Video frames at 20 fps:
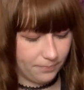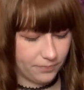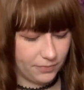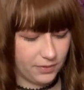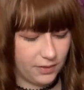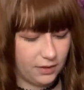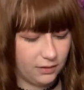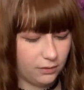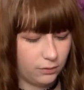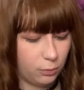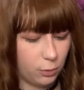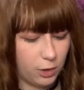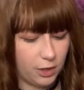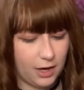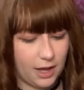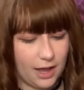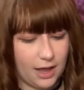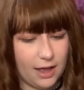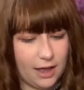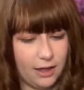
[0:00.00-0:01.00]
This one
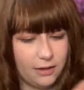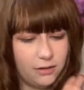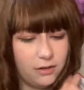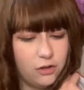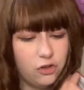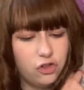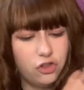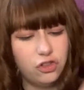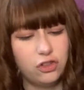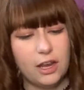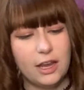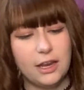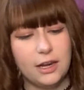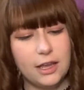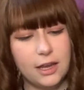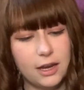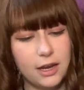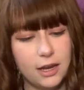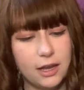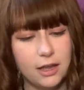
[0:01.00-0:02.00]
has
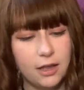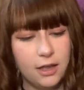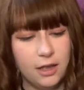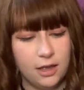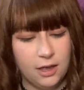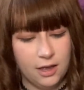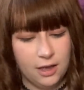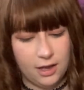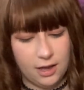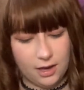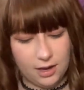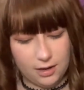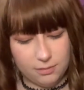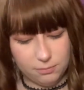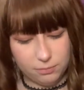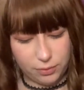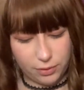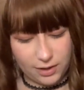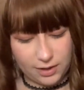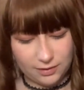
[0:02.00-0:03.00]
shading in
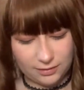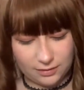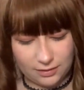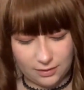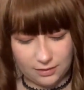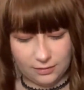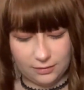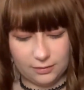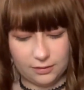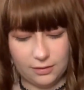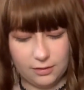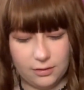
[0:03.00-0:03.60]
places